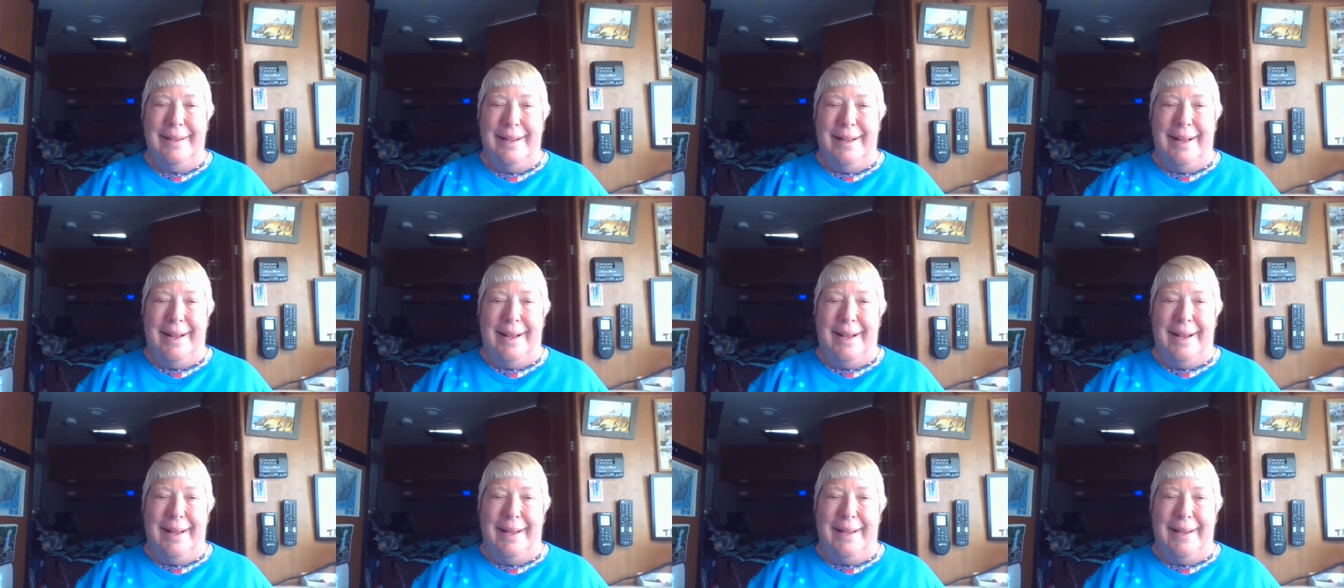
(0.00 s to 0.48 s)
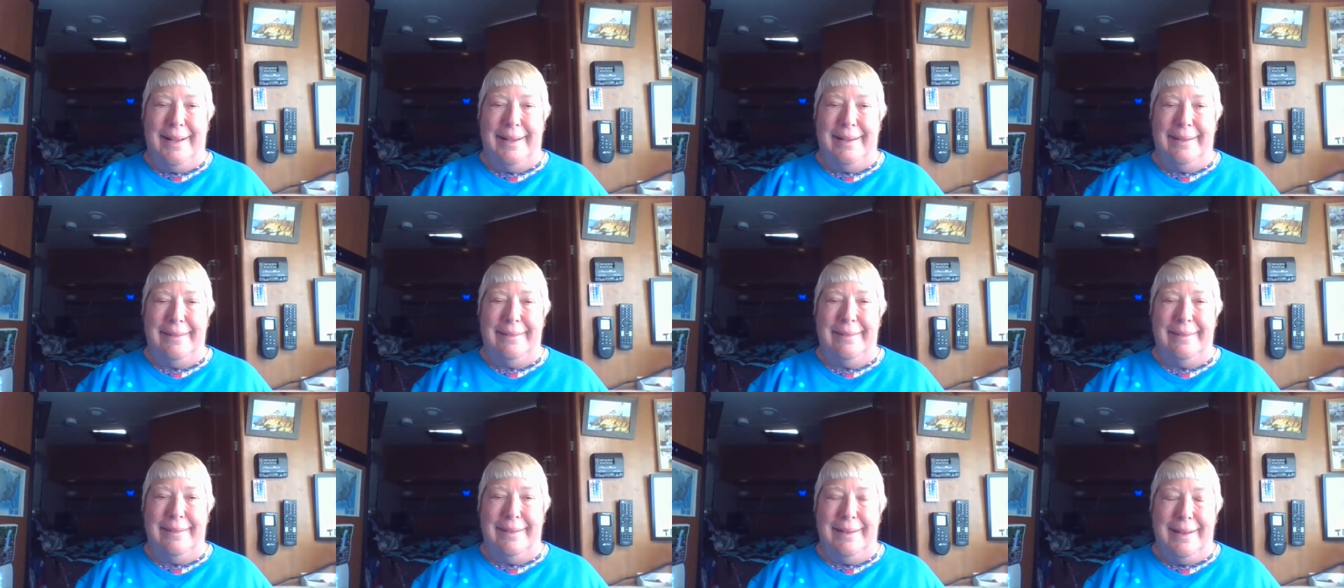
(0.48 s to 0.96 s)

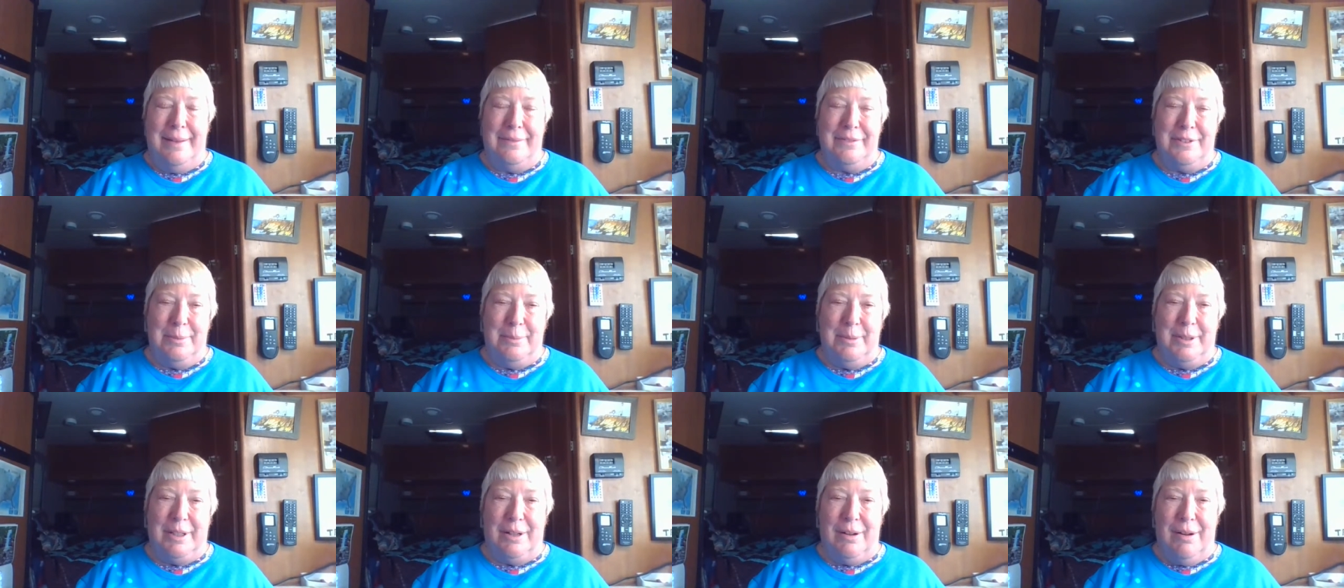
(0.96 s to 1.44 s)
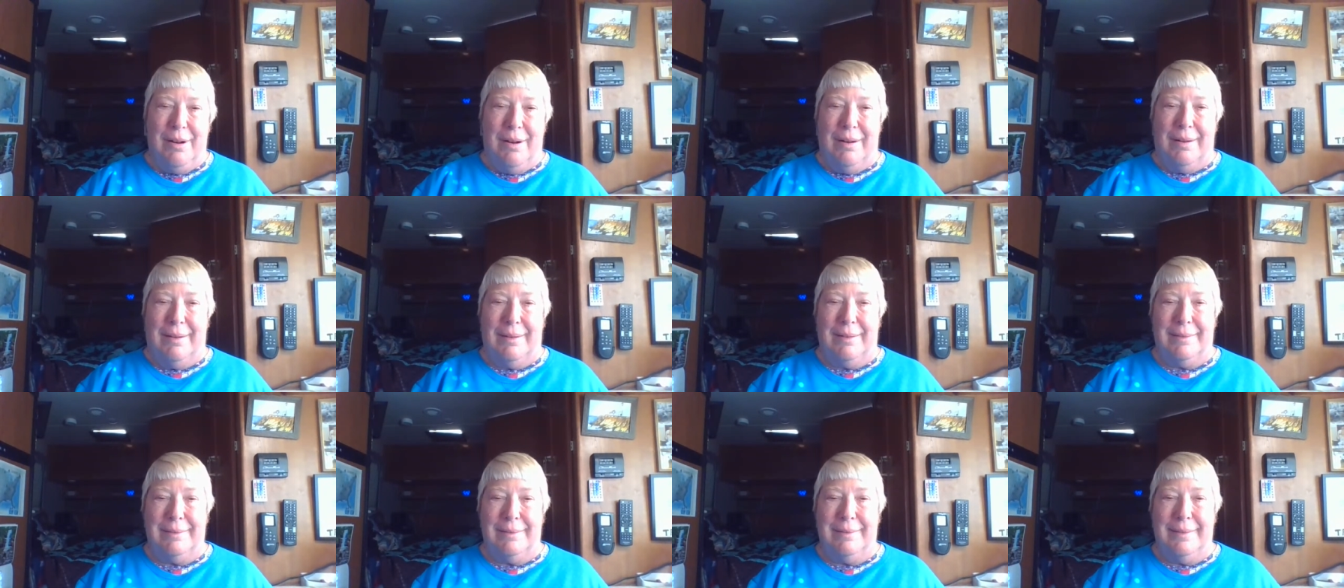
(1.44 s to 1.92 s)
I left him in the
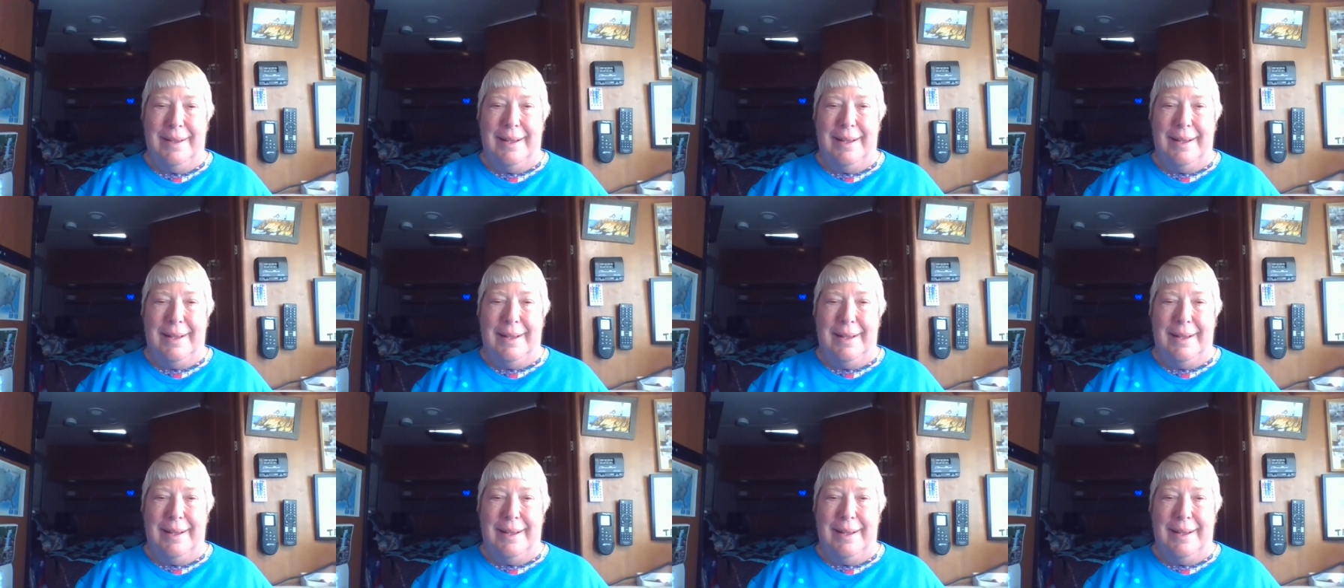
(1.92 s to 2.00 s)
car,